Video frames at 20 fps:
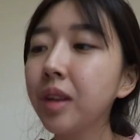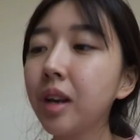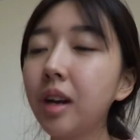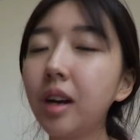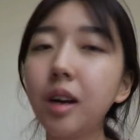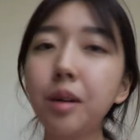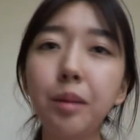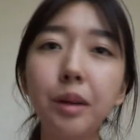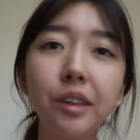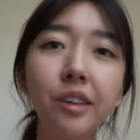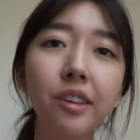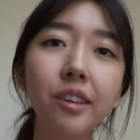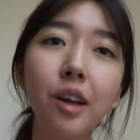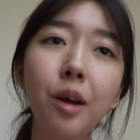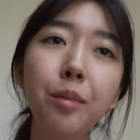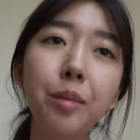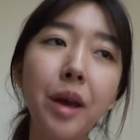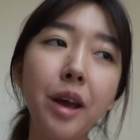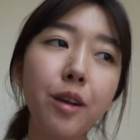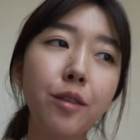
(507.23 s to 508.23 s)
I just
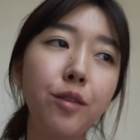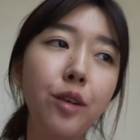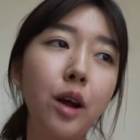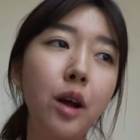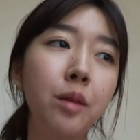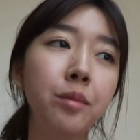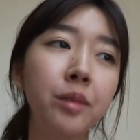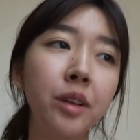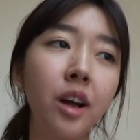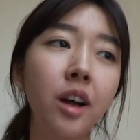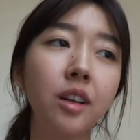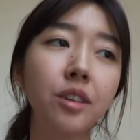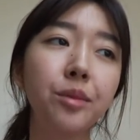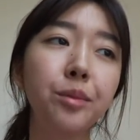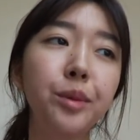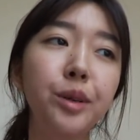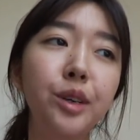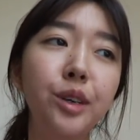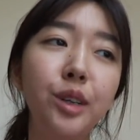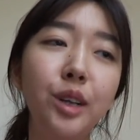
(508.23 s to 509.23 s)
got back from the
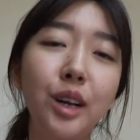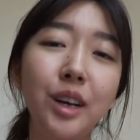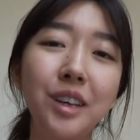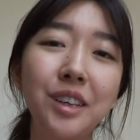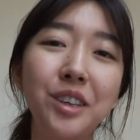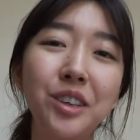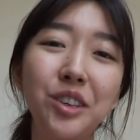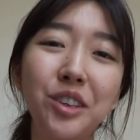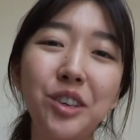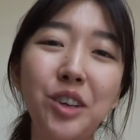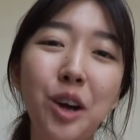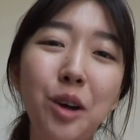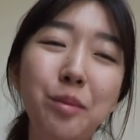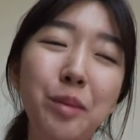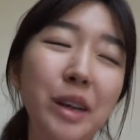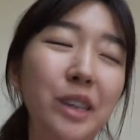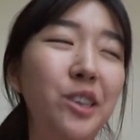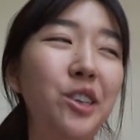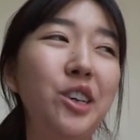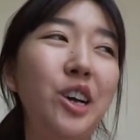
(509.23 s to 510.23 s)
hospital. I just got
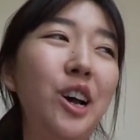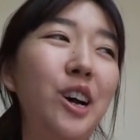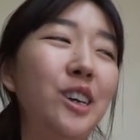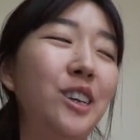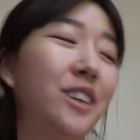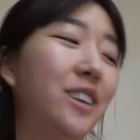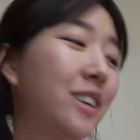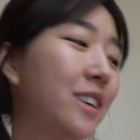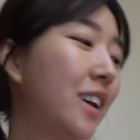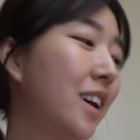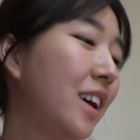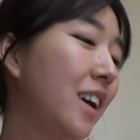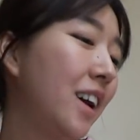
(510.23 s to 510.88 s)
my shots.